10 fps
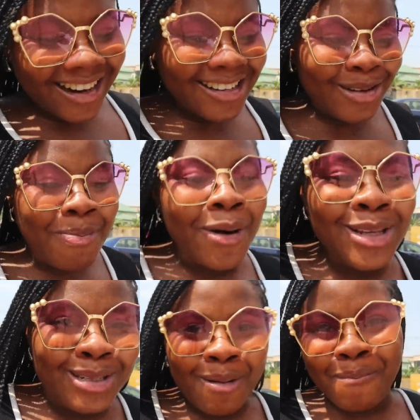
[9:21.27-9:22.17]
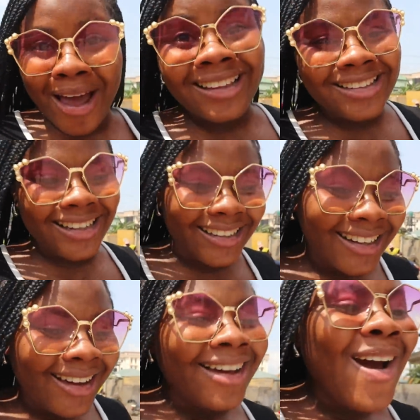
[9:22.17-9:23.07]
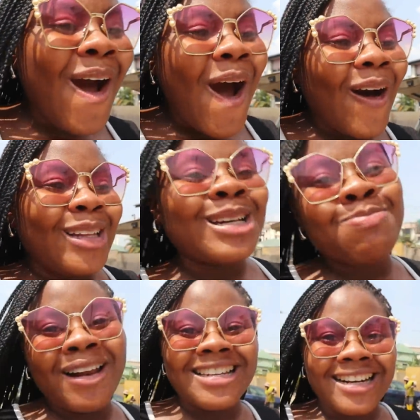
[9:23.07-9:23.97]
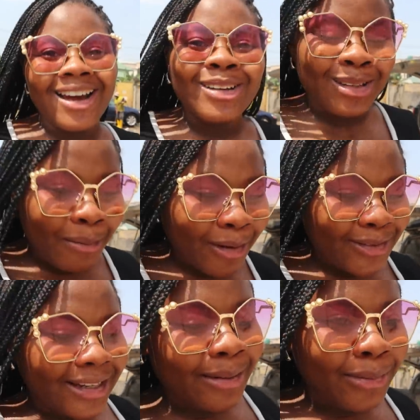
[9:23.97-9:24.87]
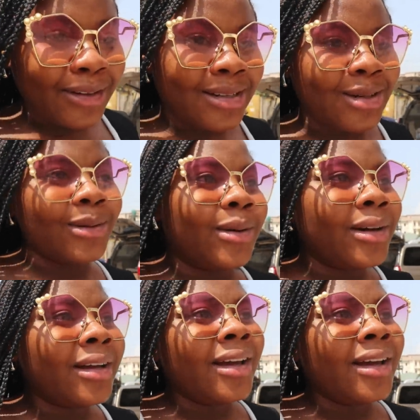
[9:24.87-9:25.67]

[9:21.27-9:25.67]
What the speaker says: as opposed to bending or just placing it on top of tables. So